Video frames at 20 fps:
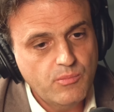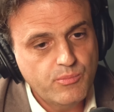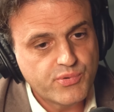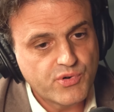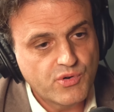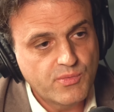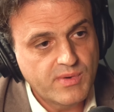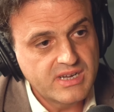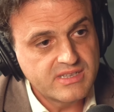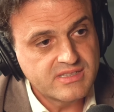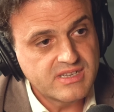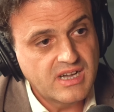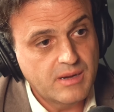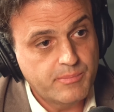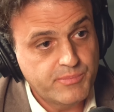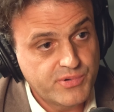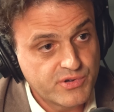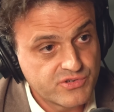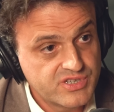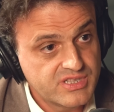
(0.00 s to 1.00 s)
provide a
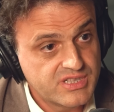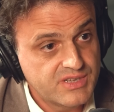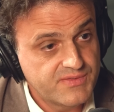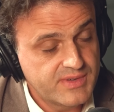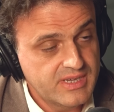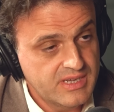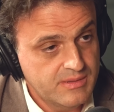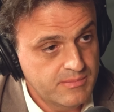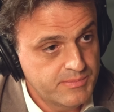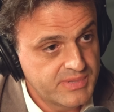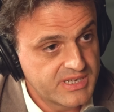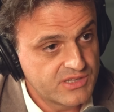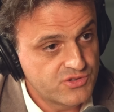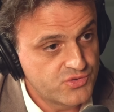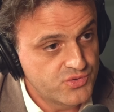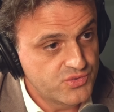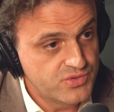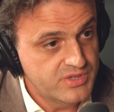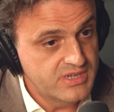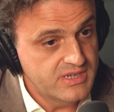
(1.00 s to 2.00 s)
positive impact
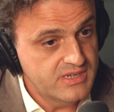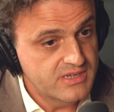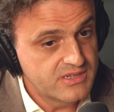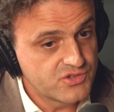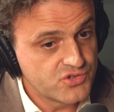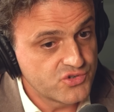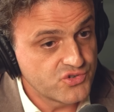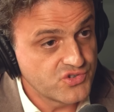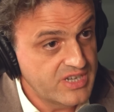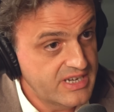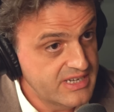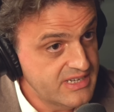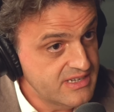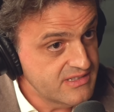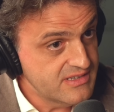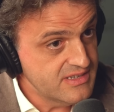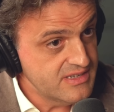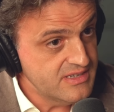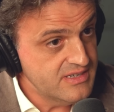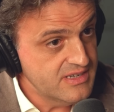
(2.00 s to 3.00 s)
to the
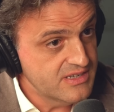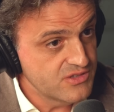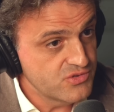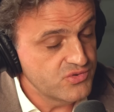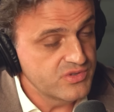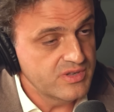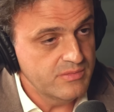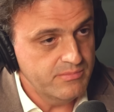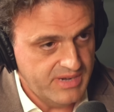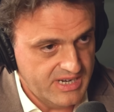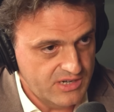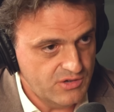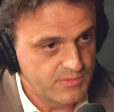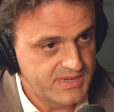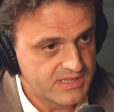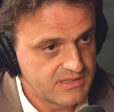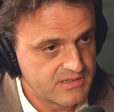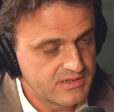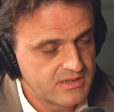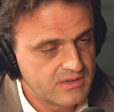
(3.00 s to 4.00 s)
society and to the
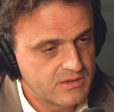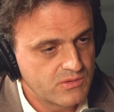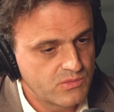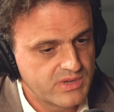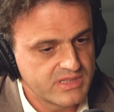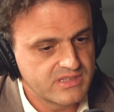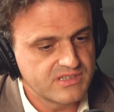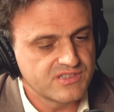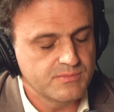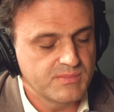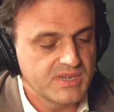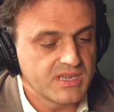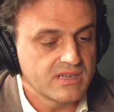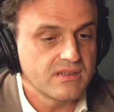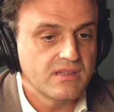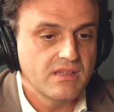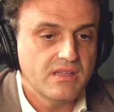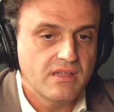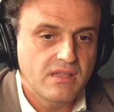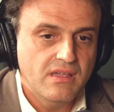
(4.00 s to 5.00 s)
environment. What this mean?
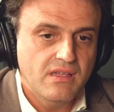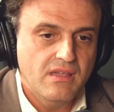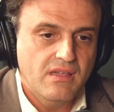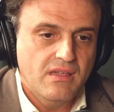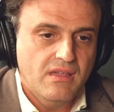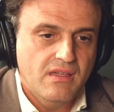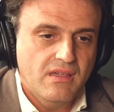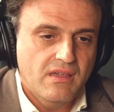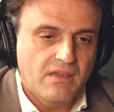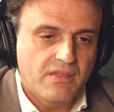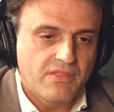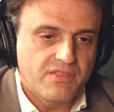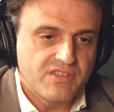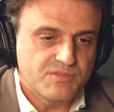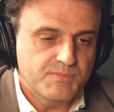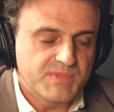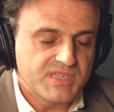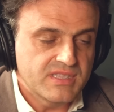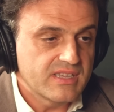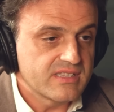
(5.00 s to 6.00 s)
This
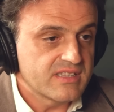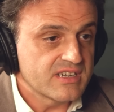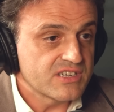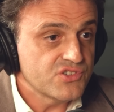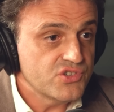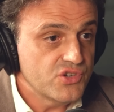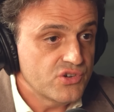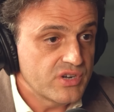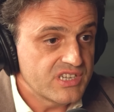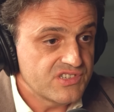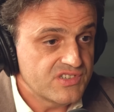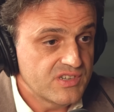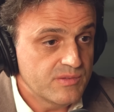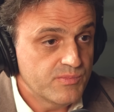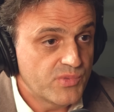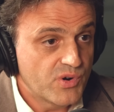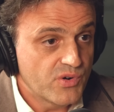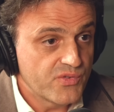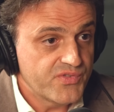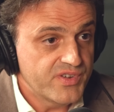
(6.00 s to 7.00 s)
means that Acciona is
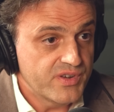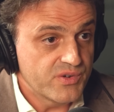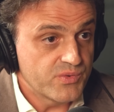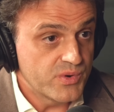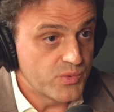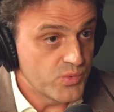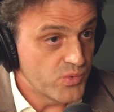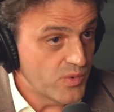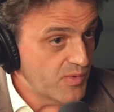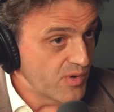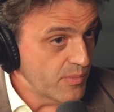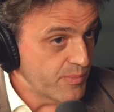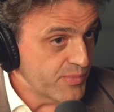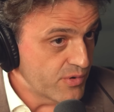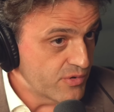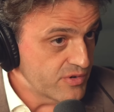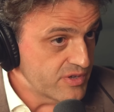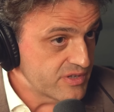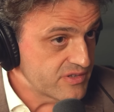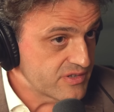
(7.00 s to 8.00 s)
involved in renewable
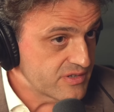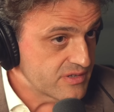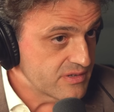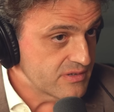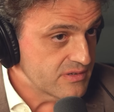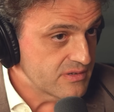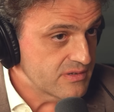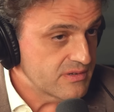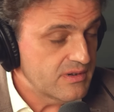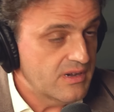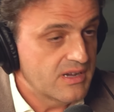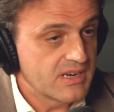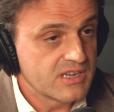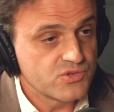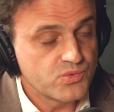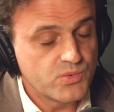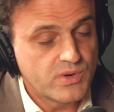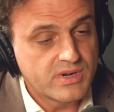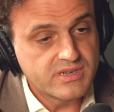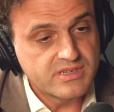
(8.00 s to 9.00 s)
projects and as
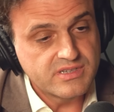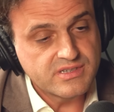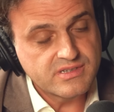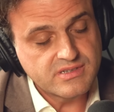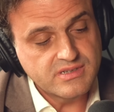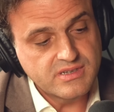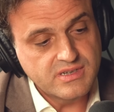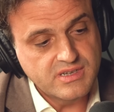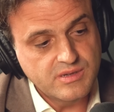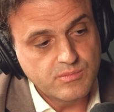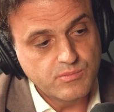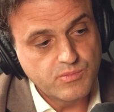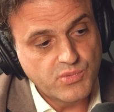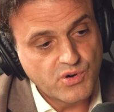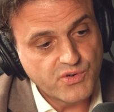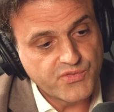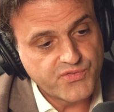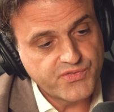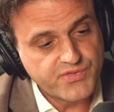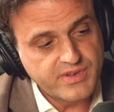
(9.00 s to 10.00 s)
well is
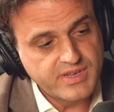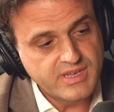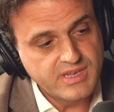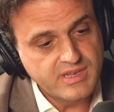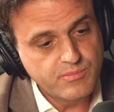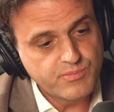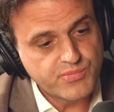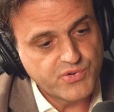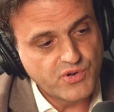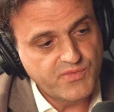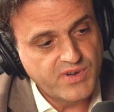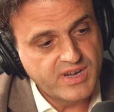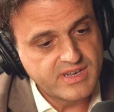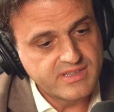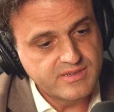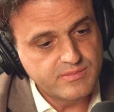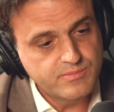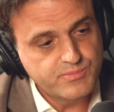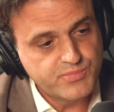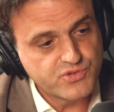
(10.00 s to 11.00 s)
involved in
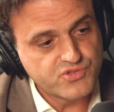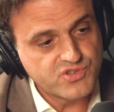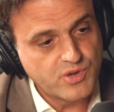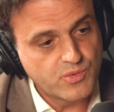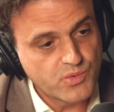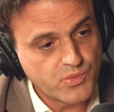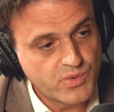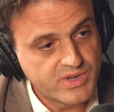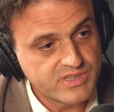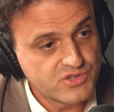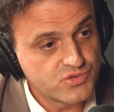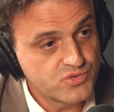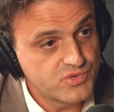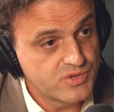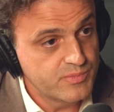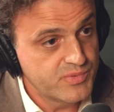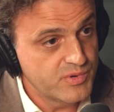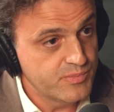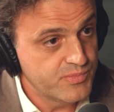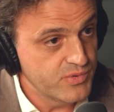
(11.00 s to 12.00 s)
providing potable water to the
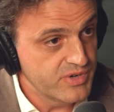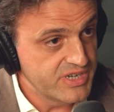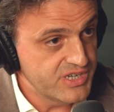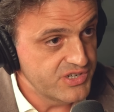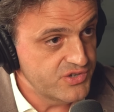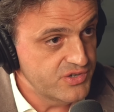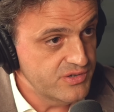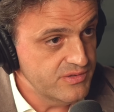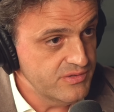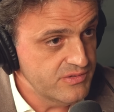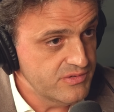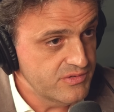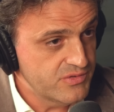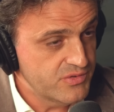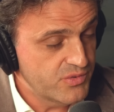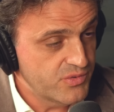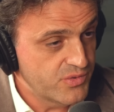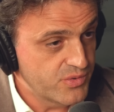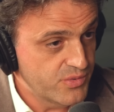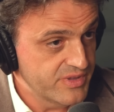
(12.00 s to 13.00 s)
population
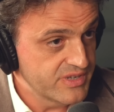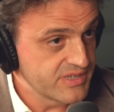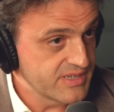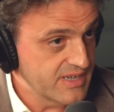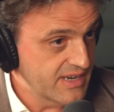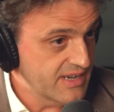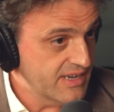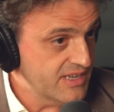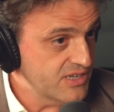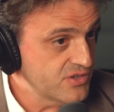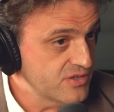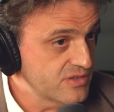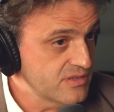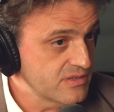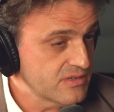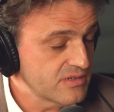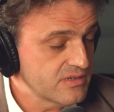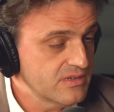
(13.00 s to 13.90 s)
through desalination